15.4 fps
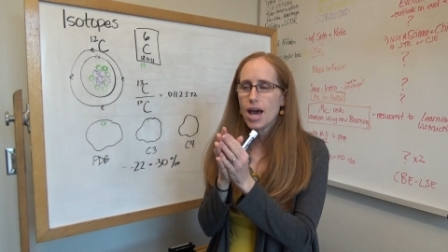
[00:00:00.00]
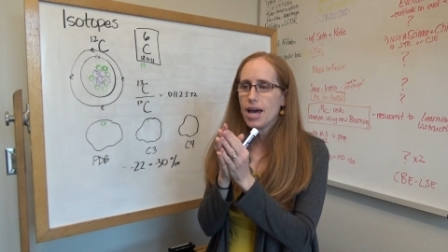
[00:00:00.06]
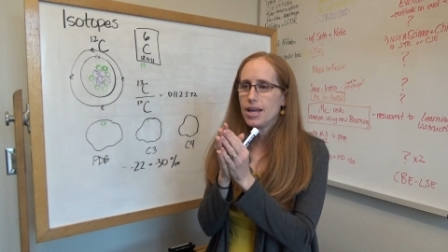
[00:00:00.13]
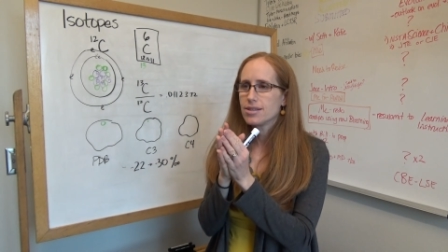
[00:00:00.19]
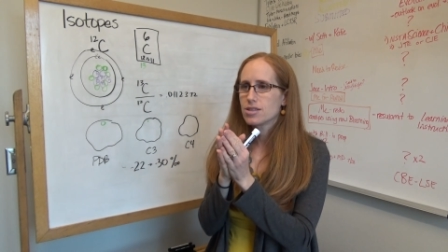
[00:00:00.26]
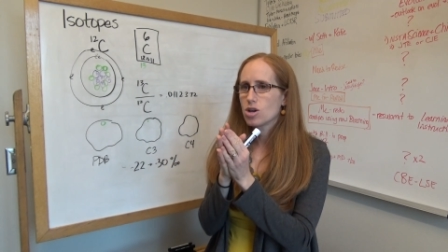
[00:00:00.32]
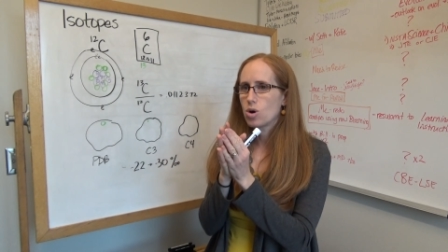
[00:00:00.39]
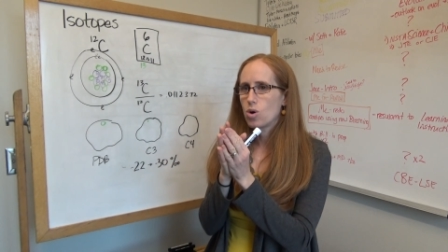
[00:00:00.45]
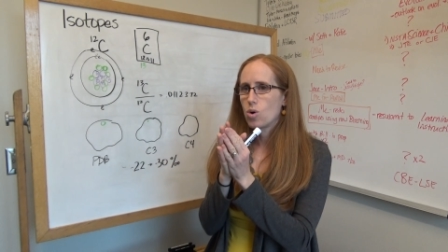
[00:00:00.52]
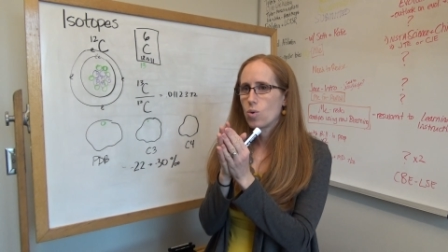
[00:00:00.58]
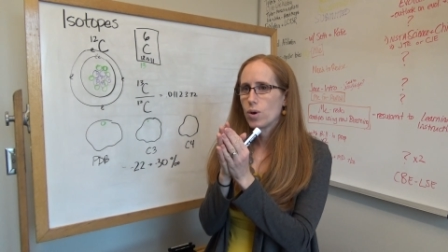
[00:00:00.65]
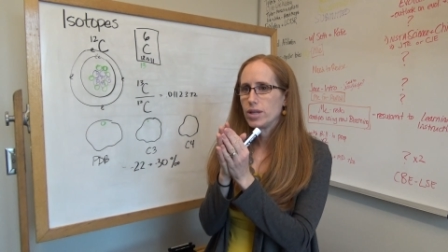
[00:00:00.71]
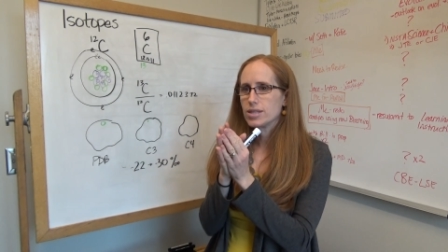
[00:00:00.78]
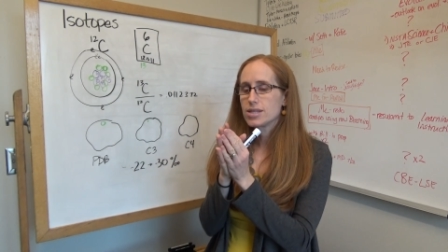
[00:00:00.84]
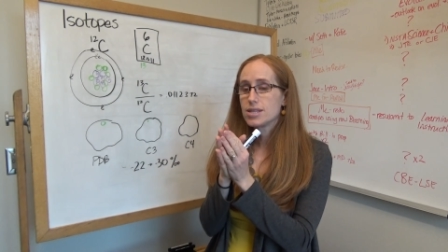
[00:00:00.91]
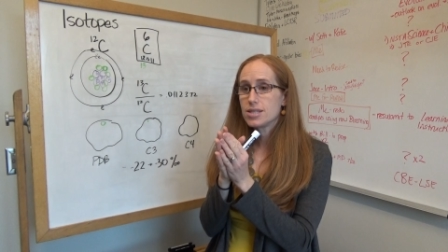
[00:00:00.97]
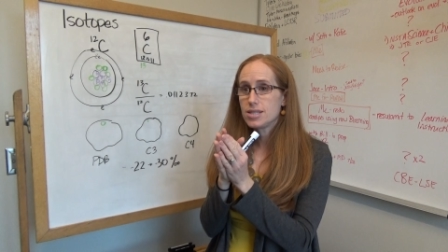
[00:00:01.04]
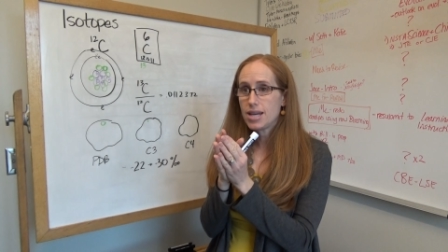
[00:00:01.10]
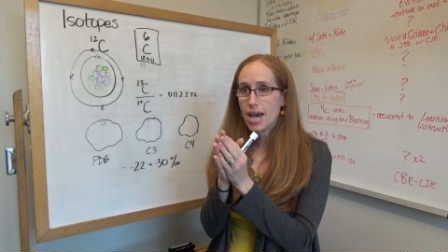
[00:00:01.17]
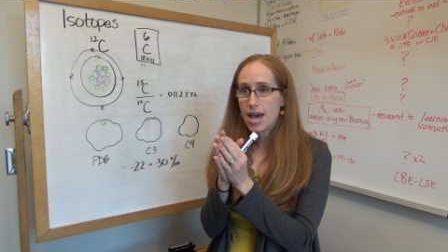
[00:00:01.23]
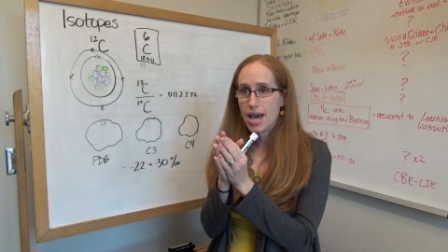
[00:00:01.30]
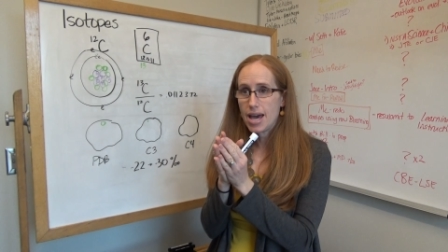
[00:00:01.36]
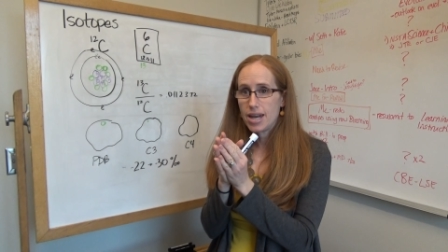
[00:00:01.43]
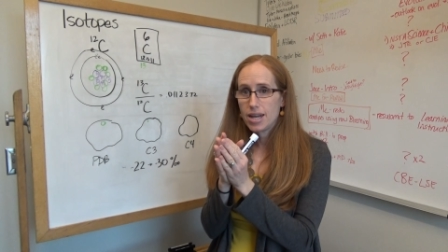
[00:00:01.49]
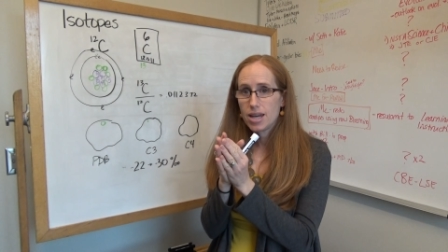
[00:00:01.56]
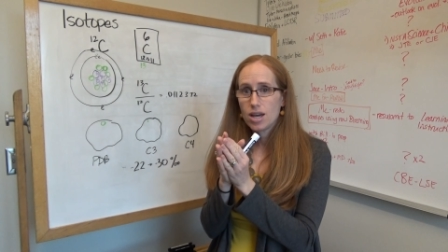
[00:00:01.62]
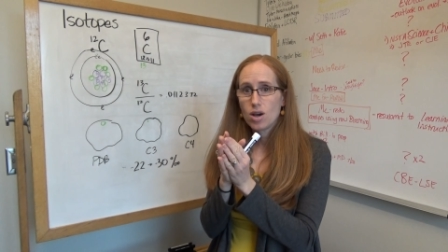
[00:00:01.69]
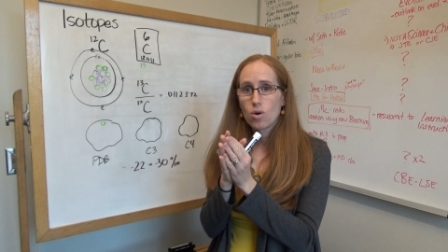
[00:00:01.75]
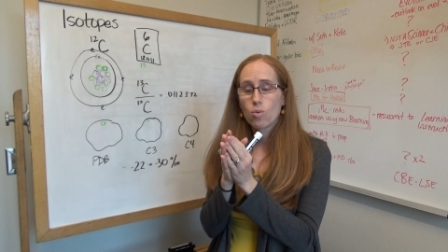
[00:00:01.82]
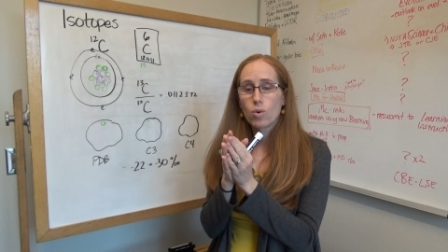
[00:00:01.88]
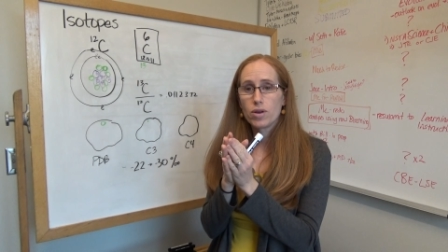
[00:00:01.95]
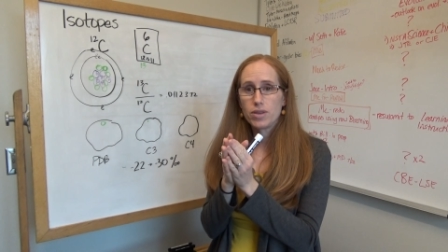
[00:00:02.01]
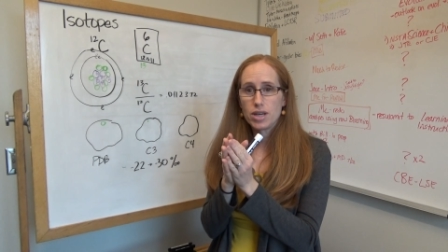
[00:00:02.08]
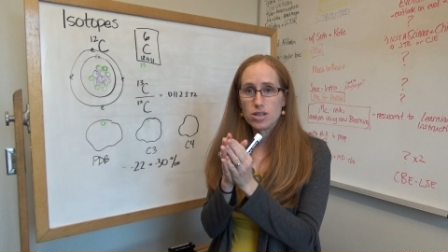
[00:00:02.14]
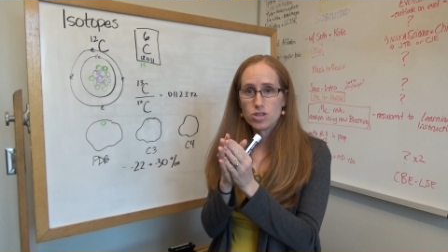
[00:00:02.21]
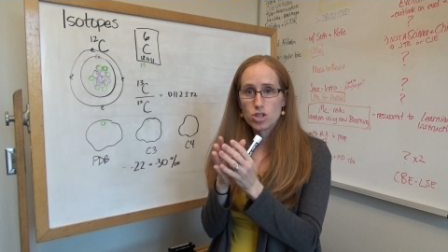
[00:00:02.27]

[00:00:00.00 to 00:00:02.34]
And so instead, what they